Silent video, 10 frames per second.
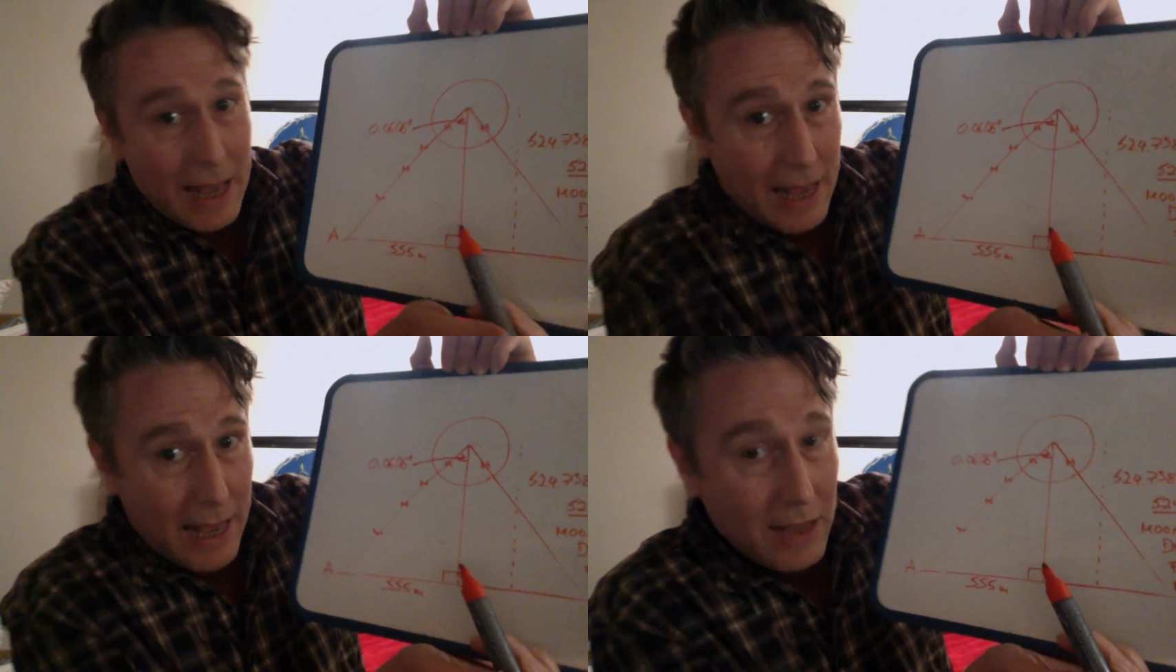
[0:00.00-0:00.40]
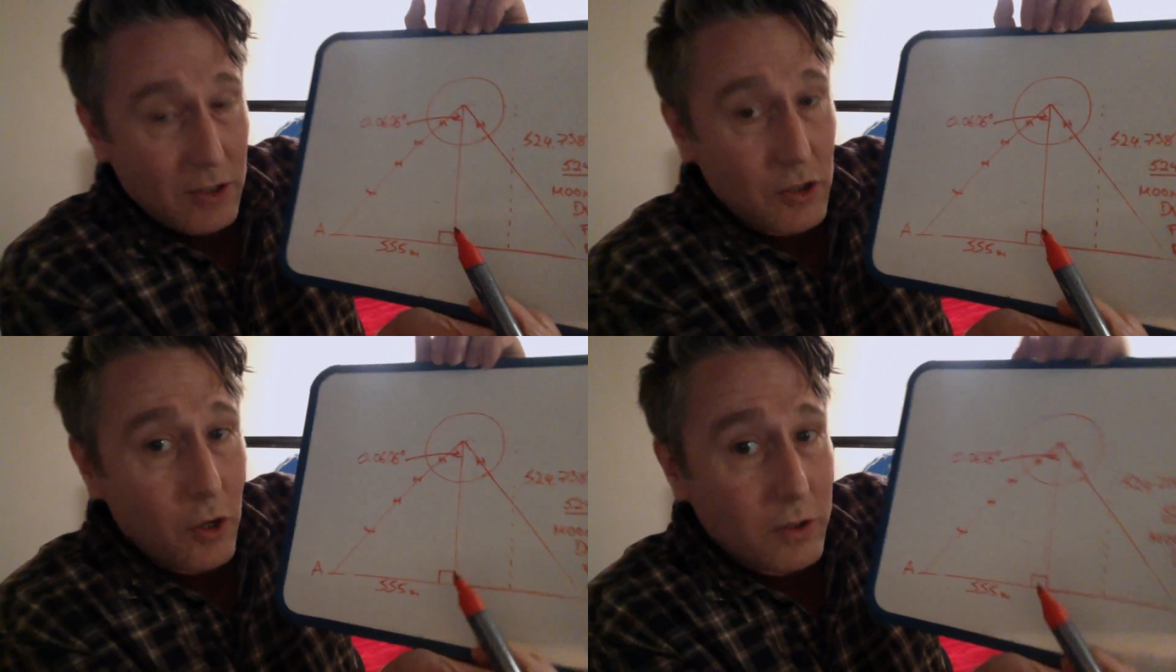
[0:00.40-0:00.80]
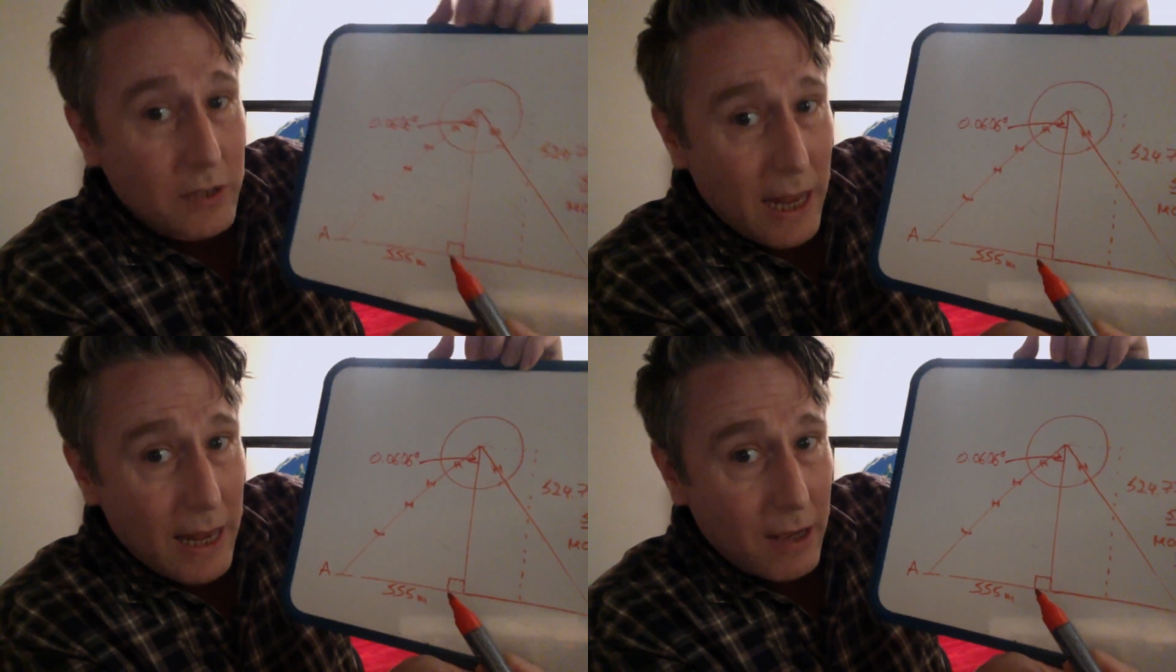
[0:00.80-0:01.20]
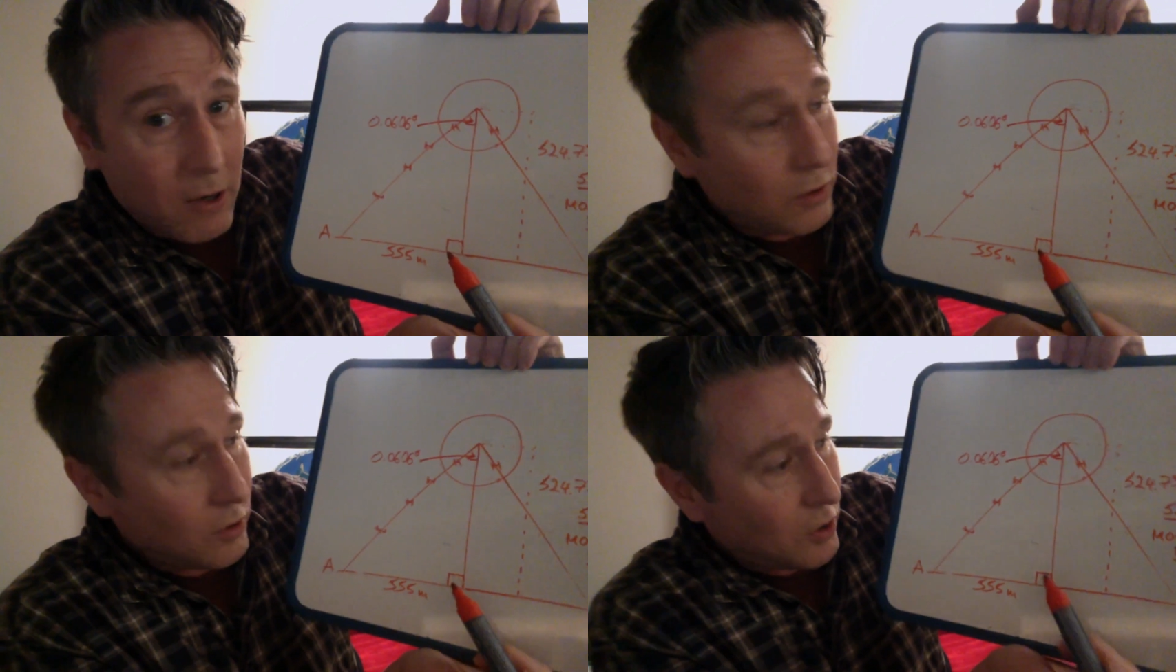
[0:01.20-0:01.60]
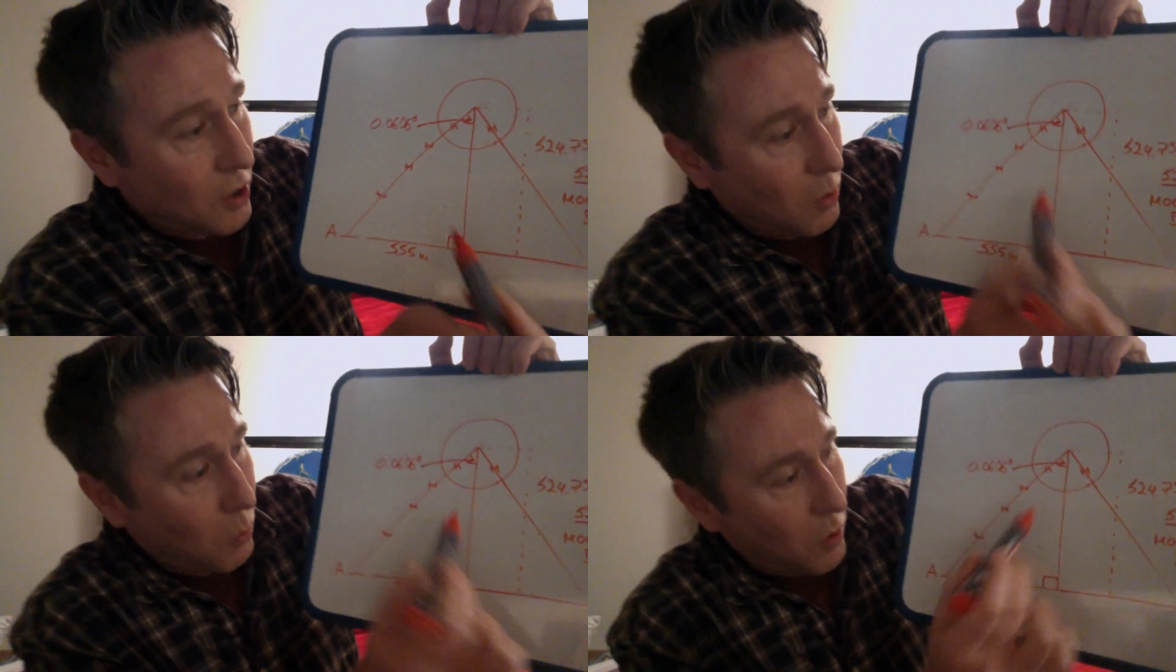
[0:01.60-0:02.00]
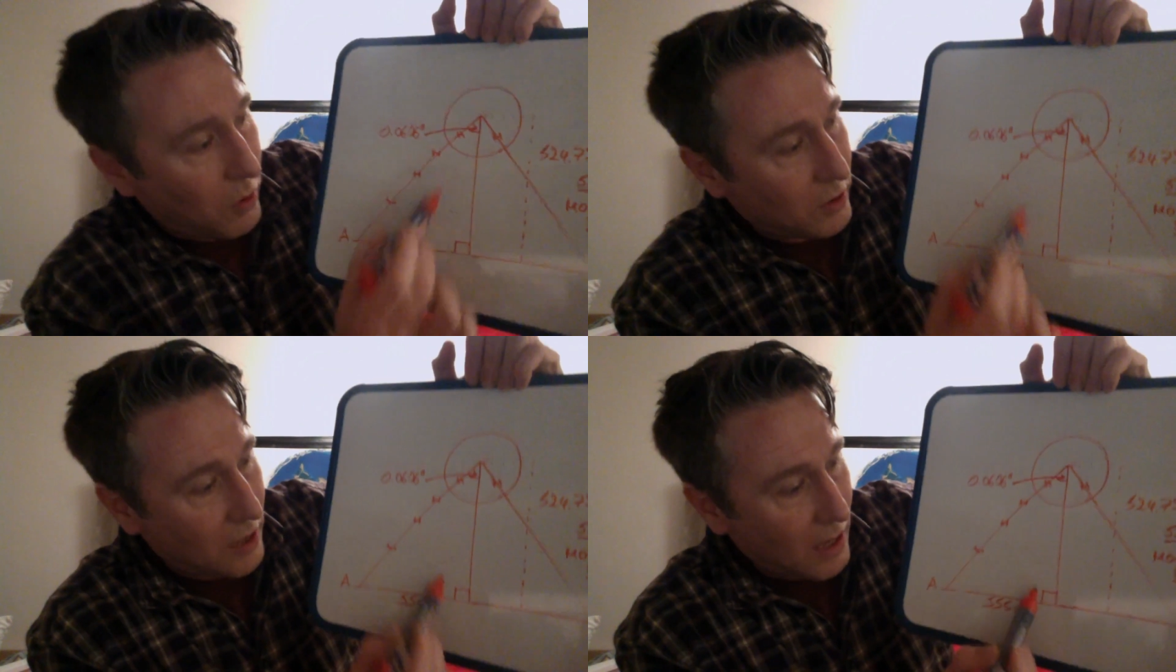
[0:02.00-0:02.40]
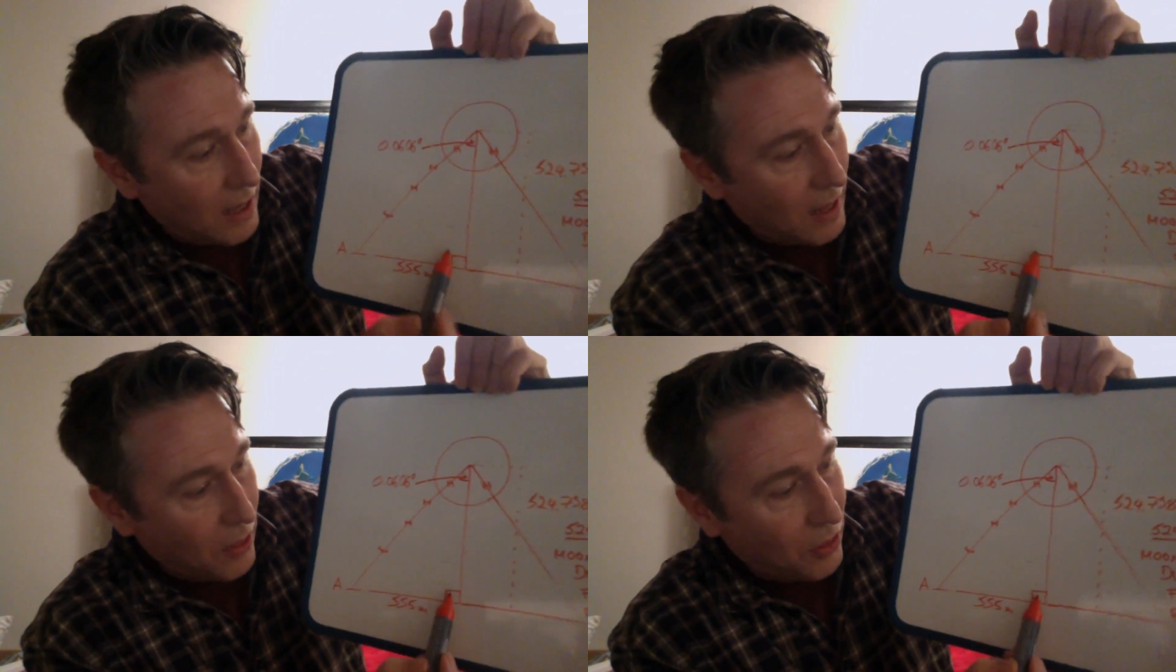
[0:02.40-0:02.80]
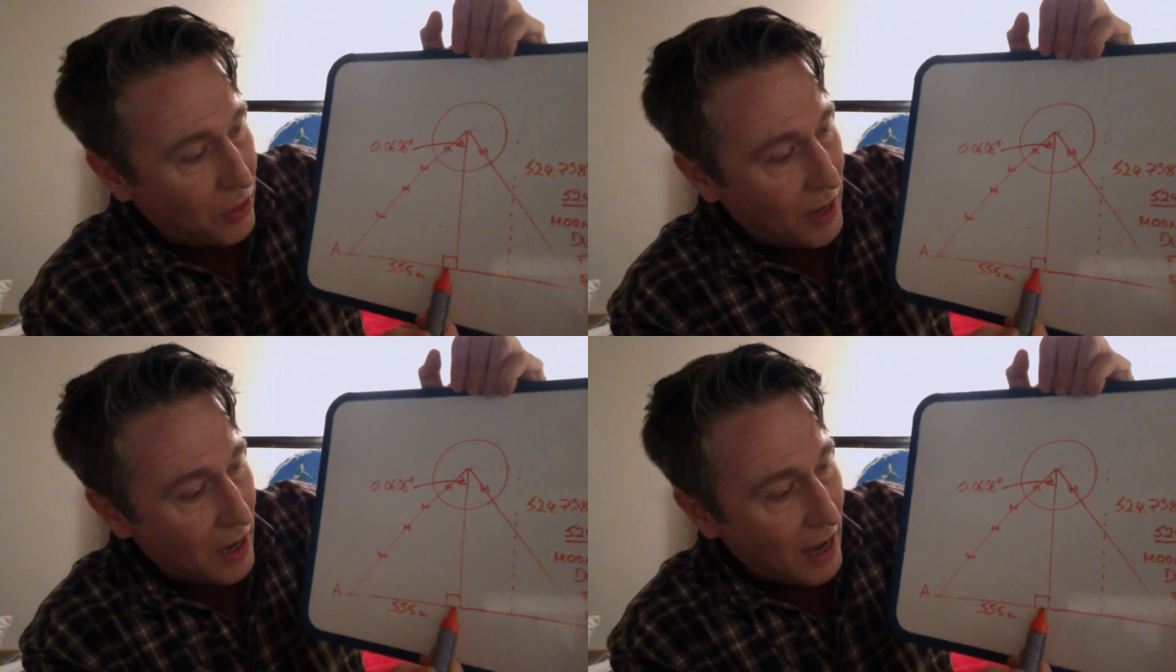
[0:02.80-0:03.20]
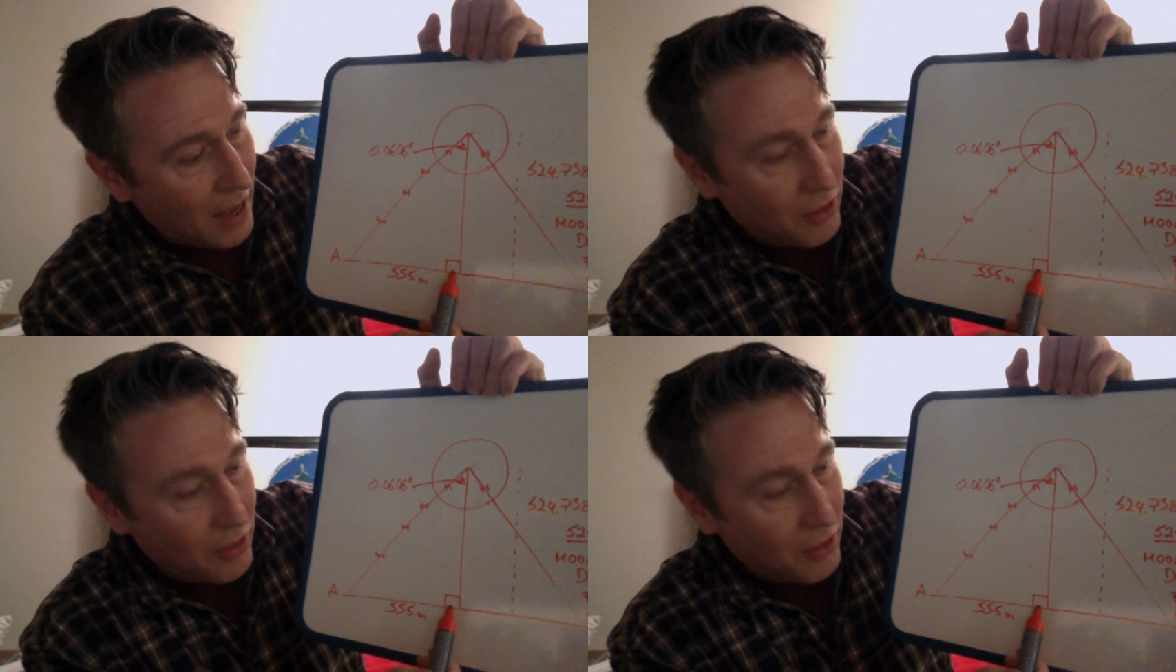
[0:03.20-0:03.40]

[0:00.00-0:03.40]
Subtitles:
is not telling us what the